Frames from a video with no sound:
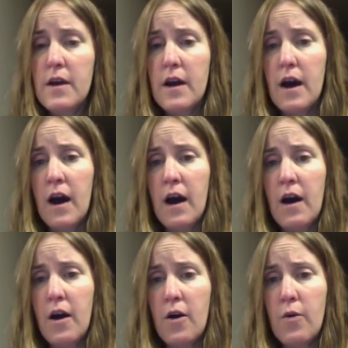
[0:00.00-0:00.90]

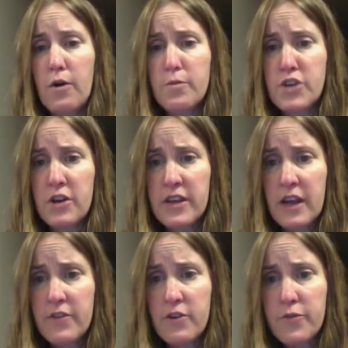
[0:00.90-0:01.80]
Welcome, Shalini.
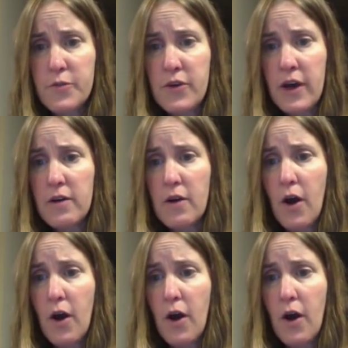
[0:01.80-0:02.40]
Haven't heard from you yet.